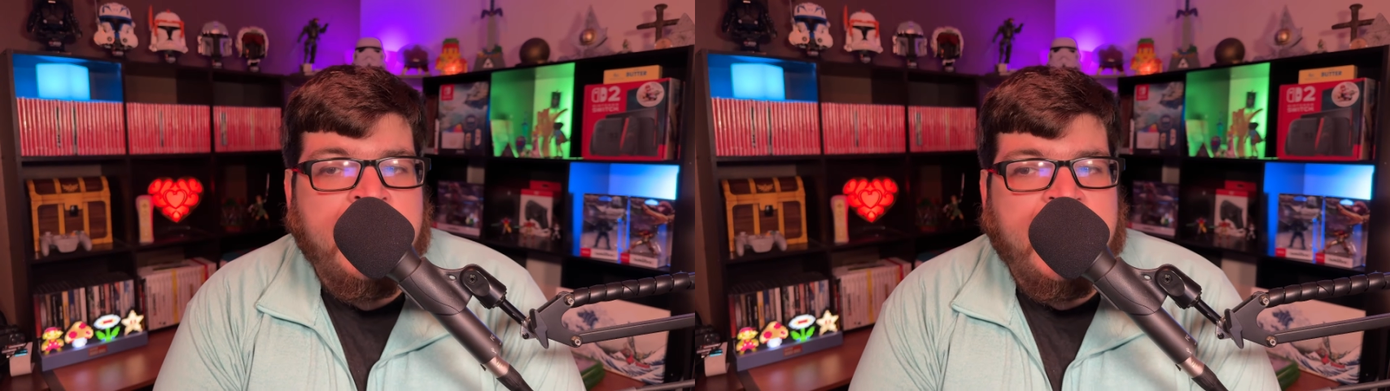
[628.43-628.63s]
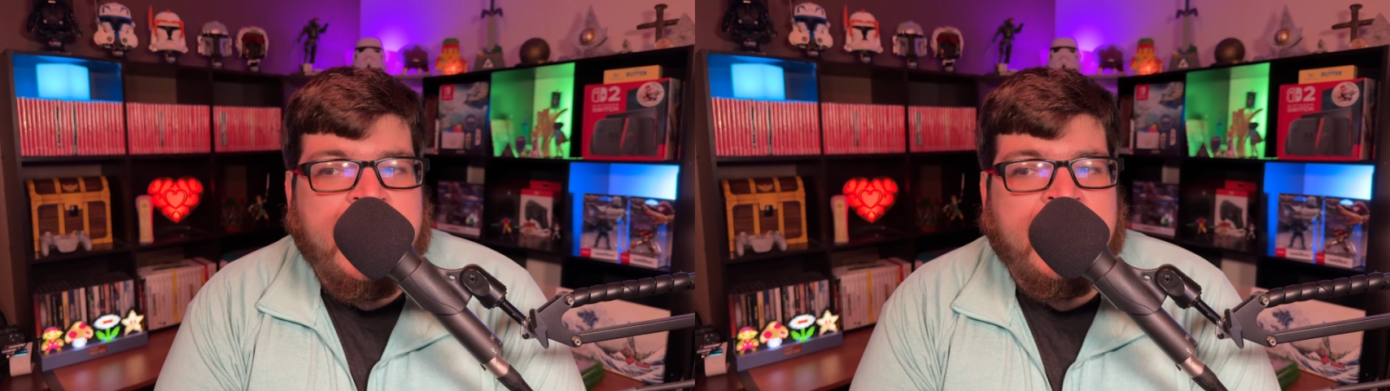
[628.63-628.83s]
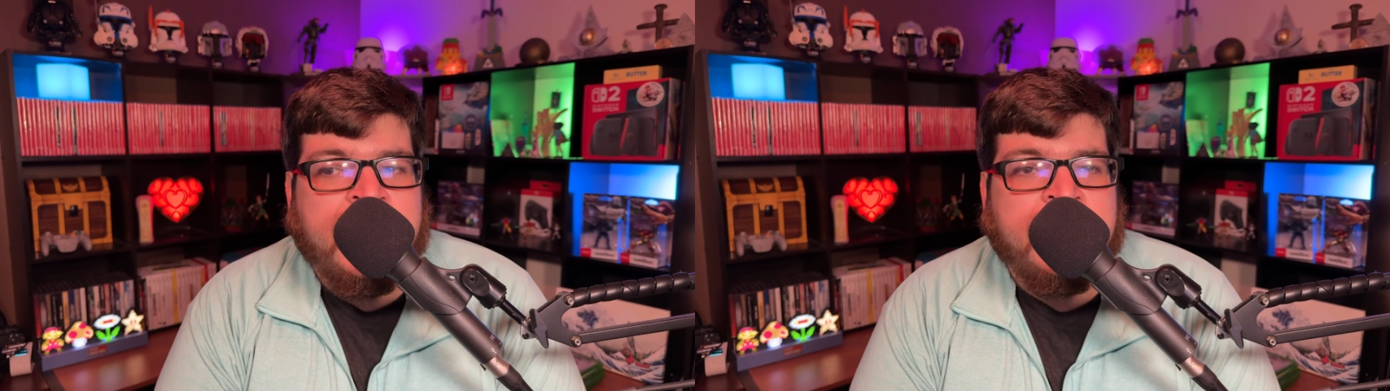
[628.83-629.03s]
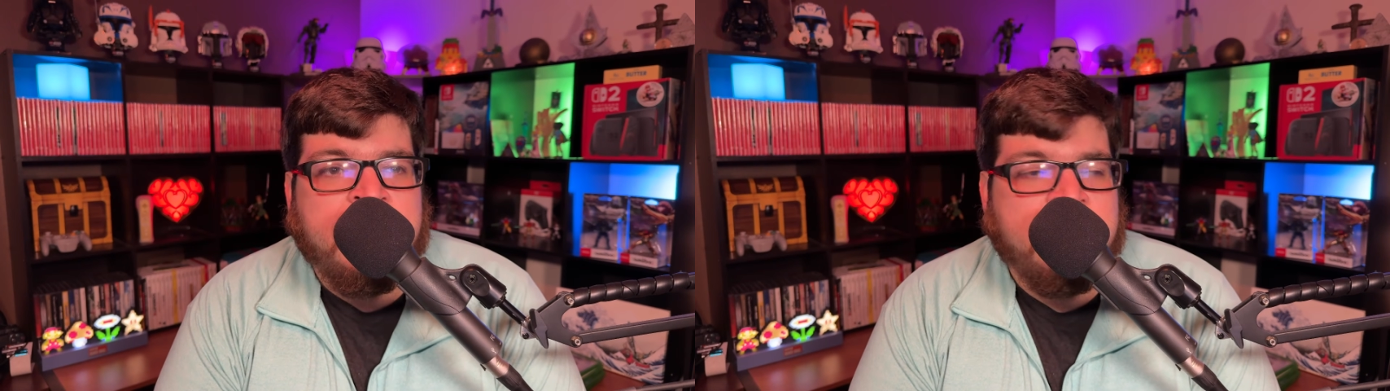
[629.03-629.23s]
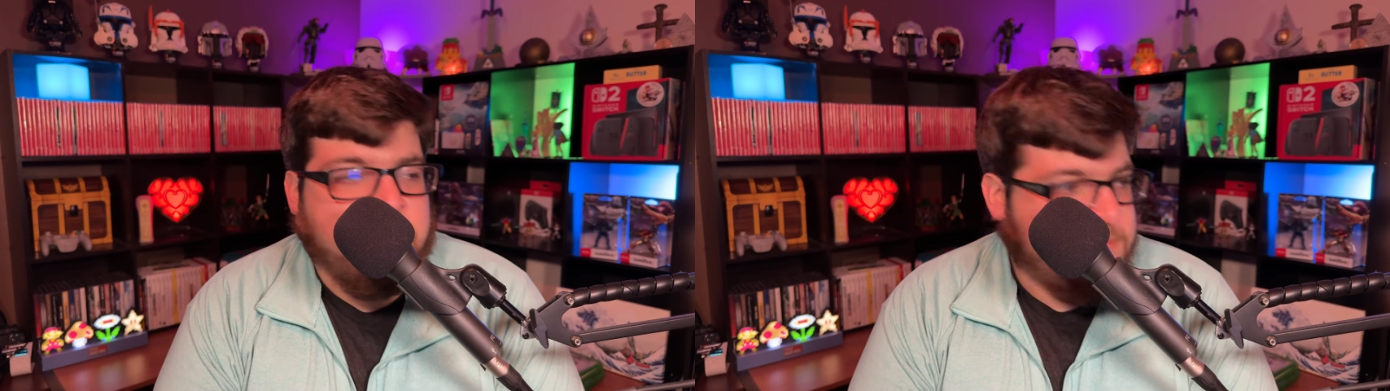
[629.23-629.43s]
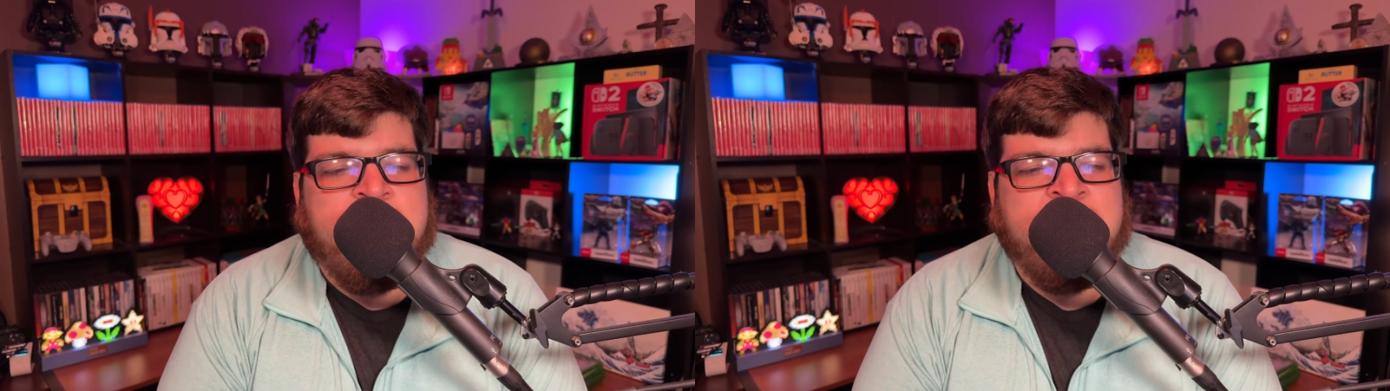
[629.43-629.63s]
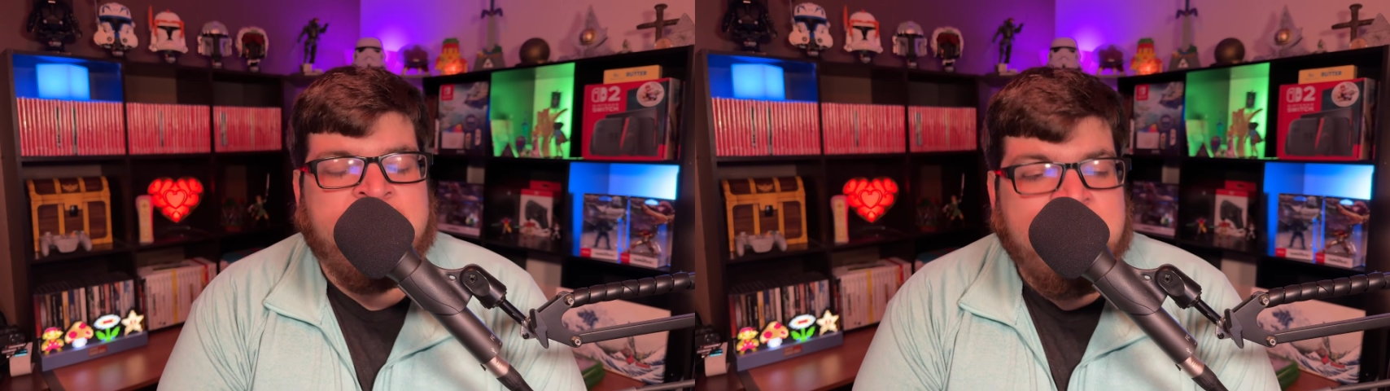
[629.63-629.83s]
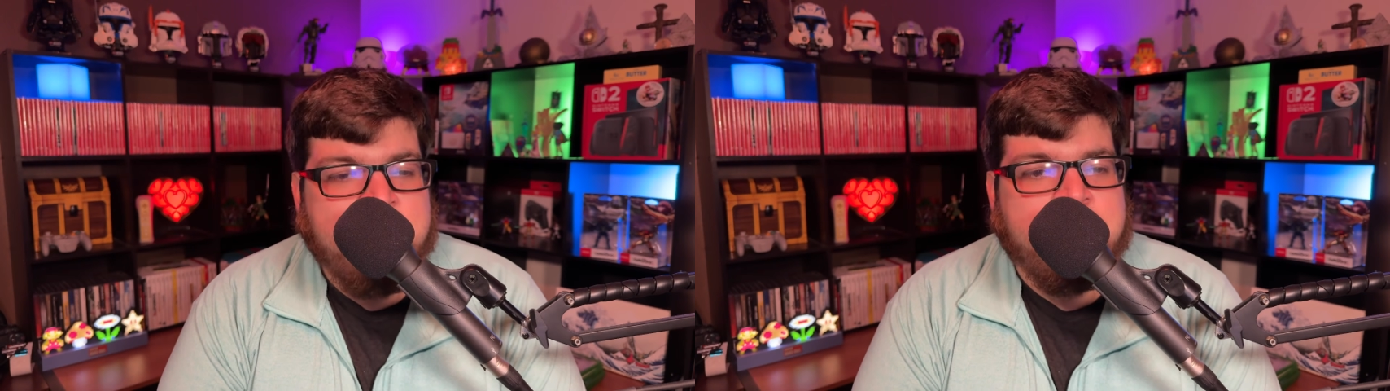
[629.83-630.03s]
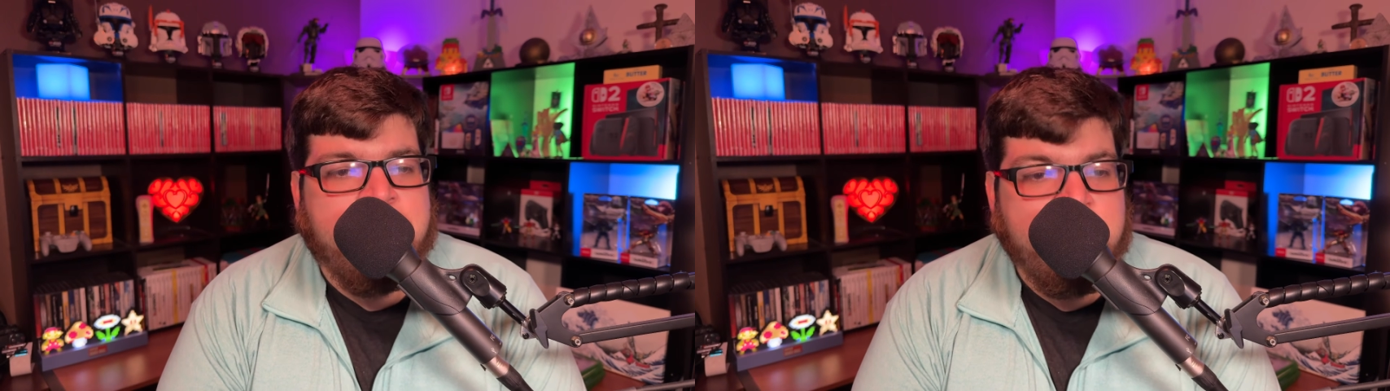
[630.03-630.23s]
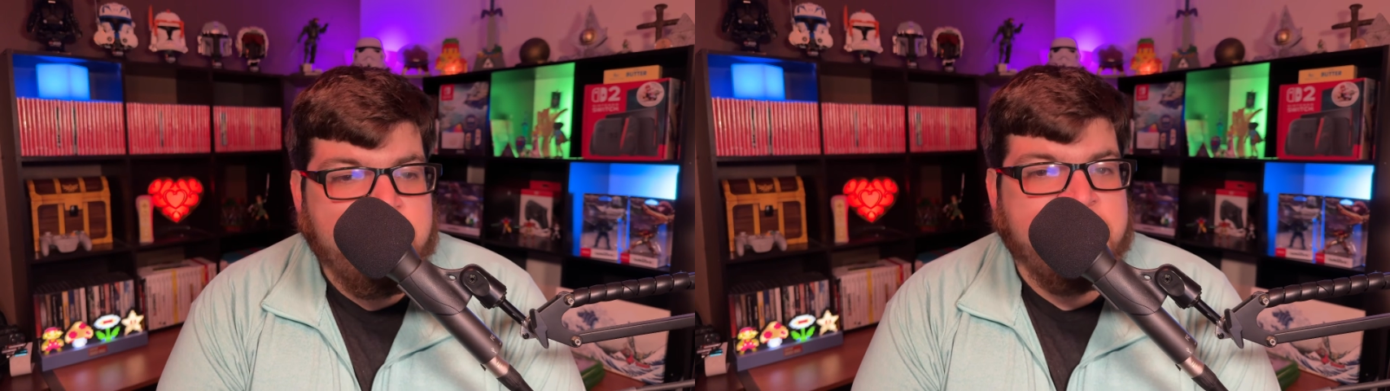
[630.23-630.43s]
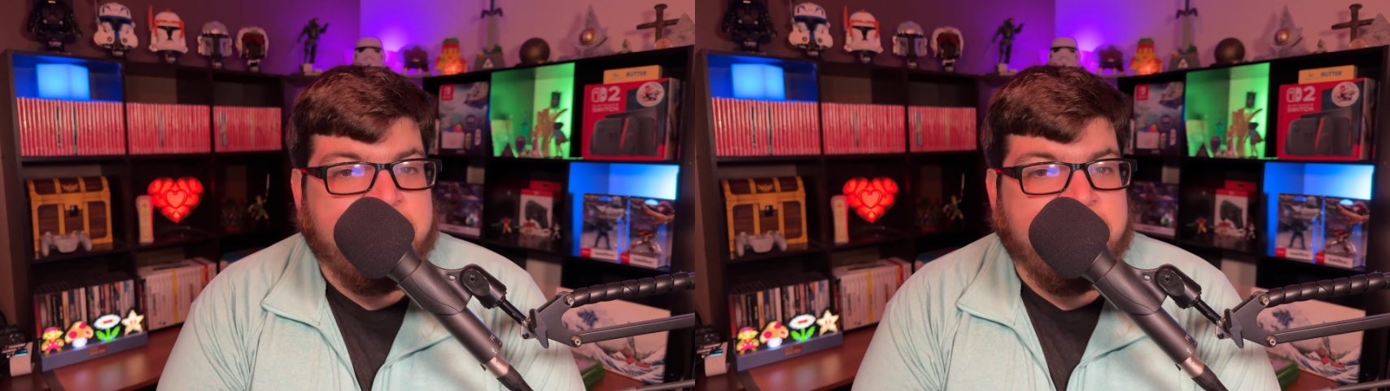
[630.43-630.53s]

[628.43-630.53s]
and I think most of